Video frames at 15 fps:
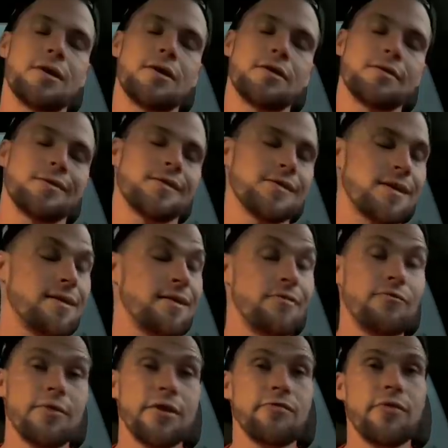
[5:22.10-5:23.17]
because I
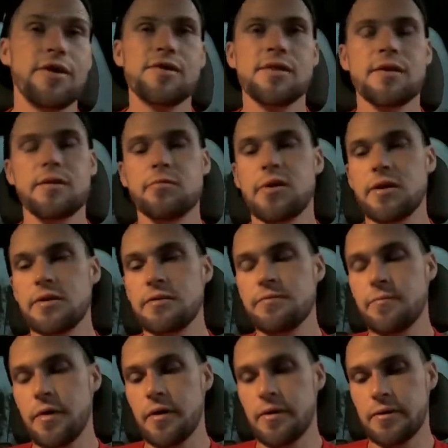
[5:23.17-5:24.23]
didn't really race anybody.
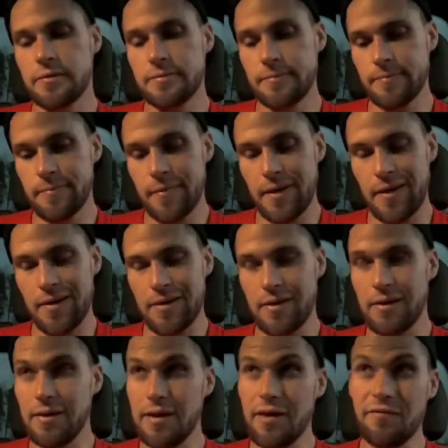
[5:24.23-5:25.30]

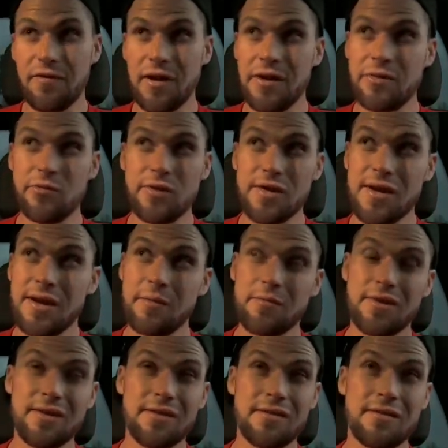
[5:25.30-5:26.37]
The left lane was
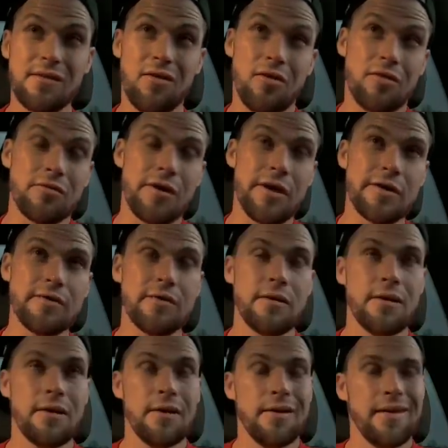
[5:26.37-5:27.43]
empty all night.
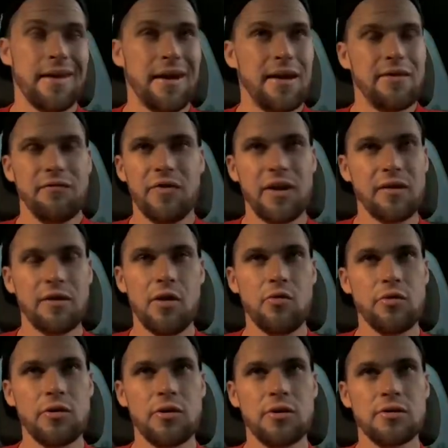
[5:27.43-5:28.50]
They had an event
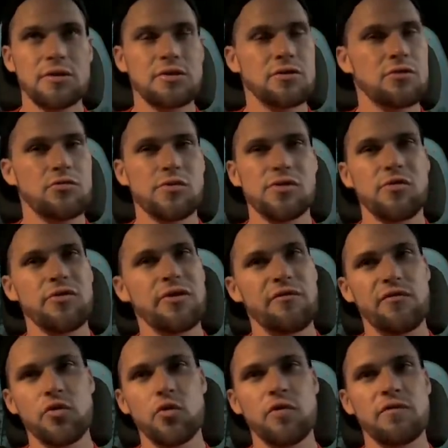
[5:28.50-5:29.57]
going on, so it was only a
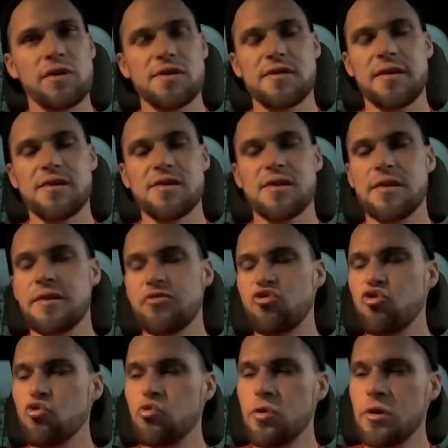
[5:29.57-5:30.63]
few of us testing and
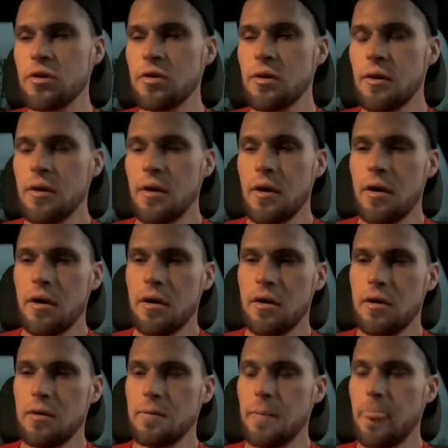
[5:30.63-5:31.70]
tuning.
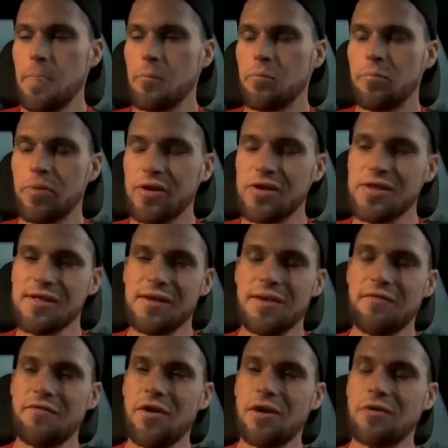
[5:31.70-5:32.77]
But just to
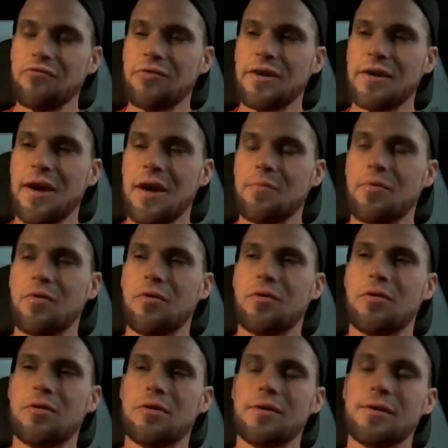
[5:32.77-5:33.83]
give you all a recap
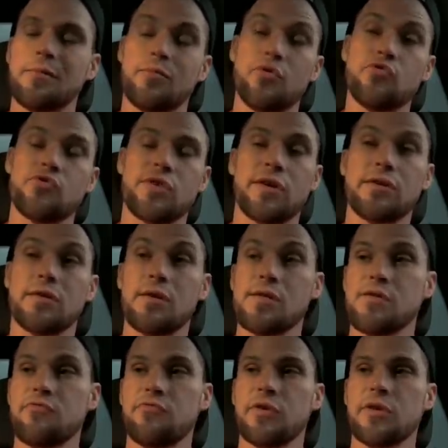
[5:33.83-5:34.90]
on the Boostane,
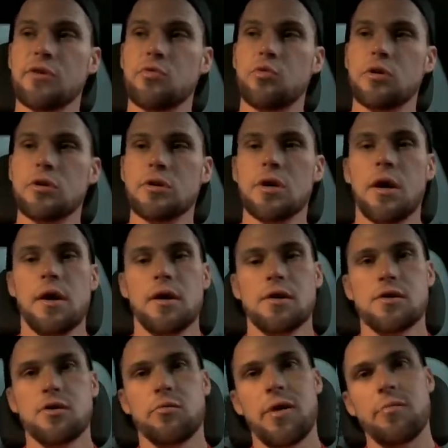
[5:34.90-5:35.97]
does it really work?
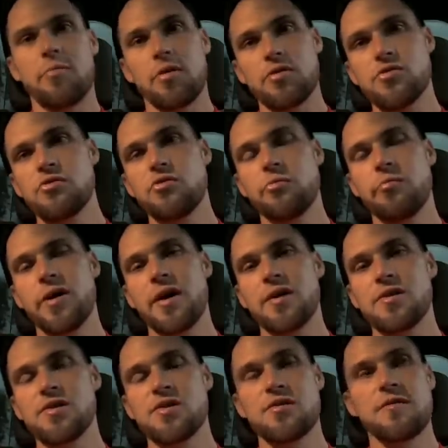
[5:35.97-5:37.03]
So my personal
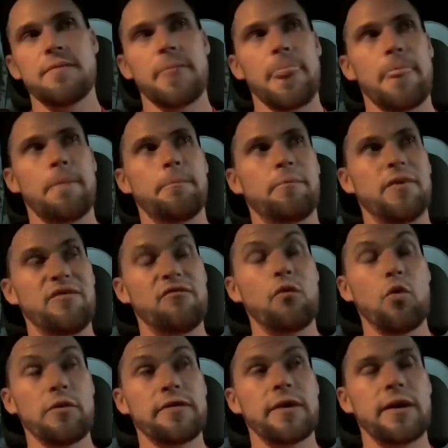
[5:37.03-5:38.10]
best
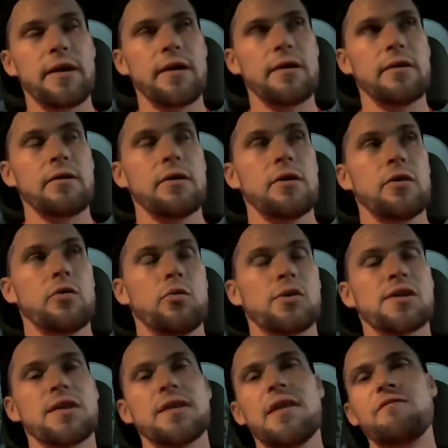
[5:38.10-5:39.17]
before today
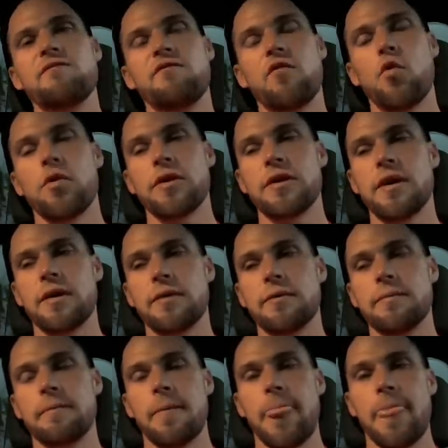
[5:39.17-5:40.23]
was
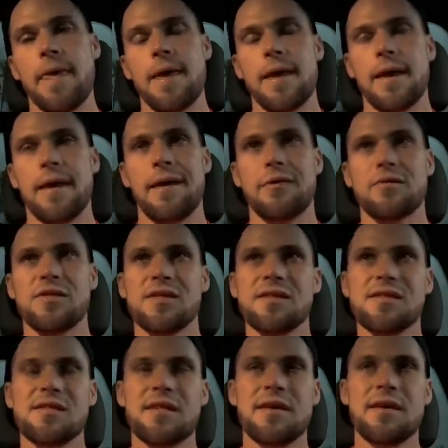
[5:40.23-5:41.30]
1148. Now
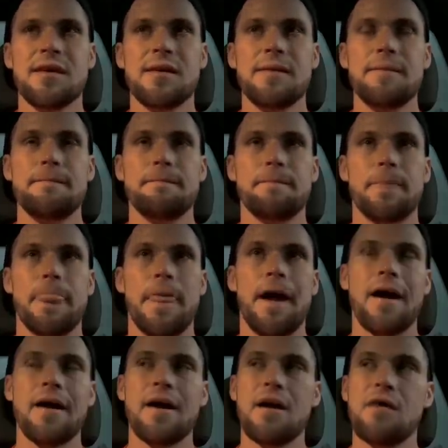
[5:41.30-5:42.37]
since then,
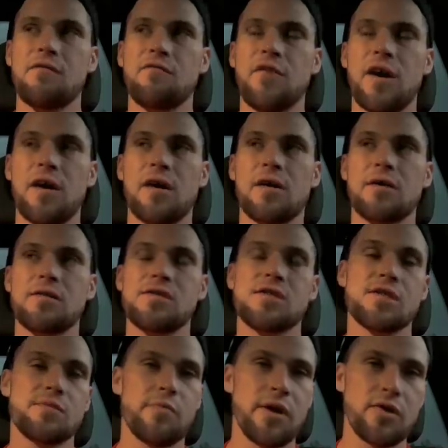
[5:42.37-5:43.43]
I have had
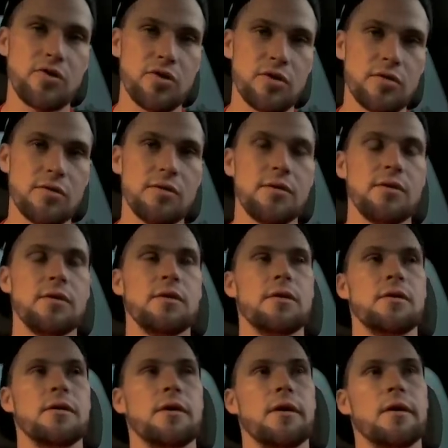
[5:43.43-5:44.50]
suspension,
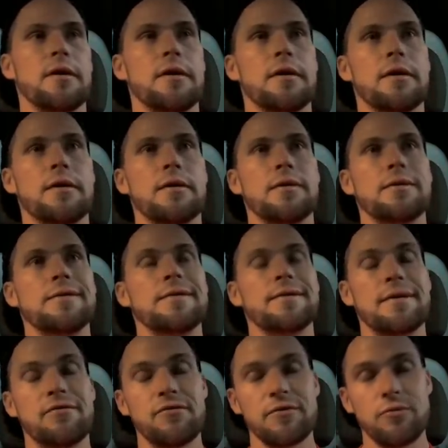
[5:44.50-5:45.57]

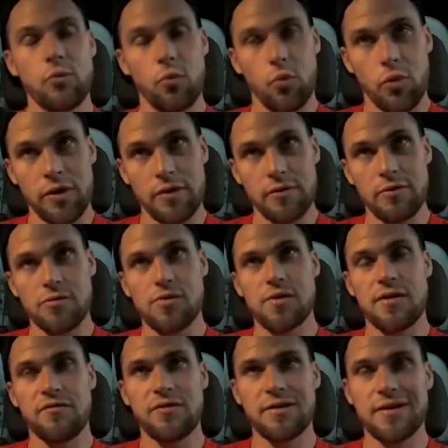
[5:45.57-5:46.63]
different wheels,
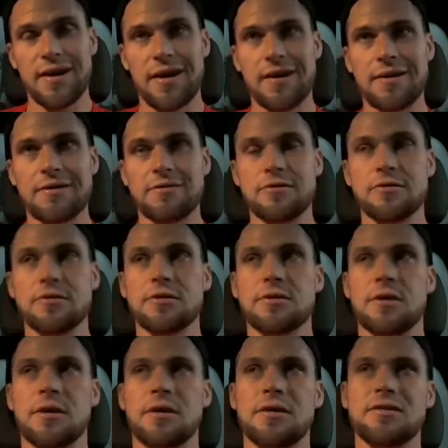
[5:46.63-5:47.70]
different tires,
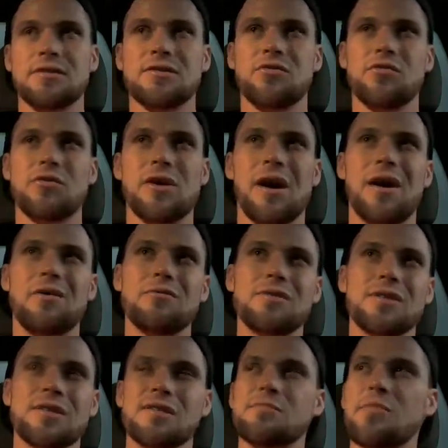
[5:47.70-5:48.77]
so I
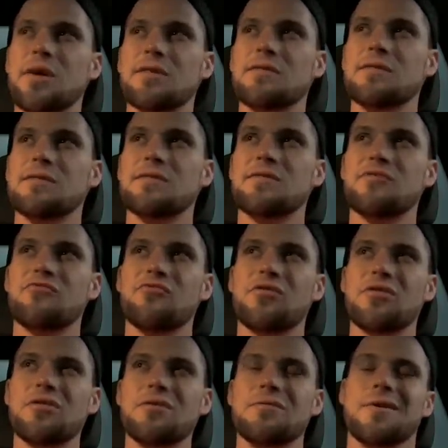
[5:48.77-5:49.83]
was expecting to
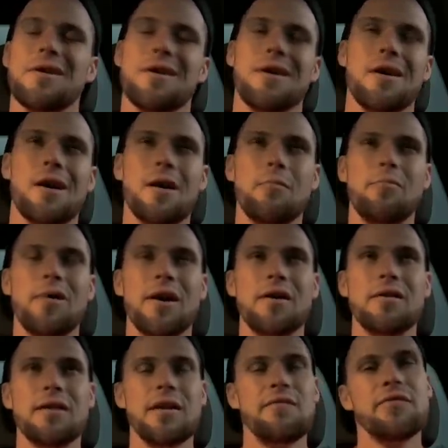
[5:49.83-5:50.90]
run about
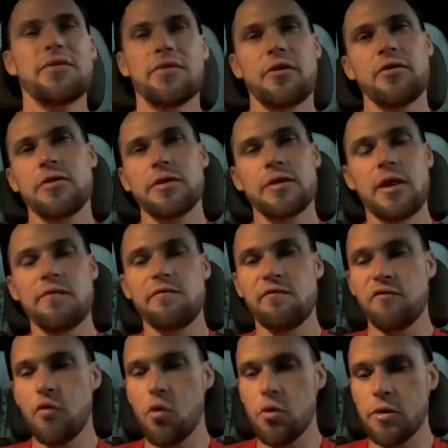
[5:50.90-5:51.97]
1130,
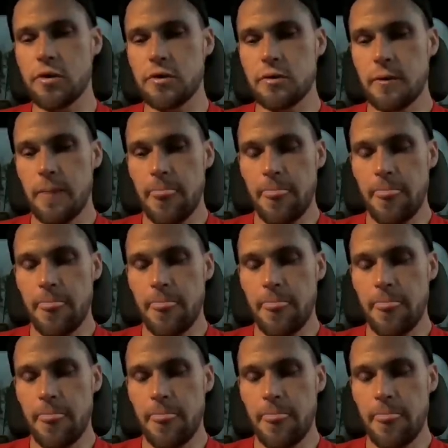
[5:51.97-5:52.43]
1140,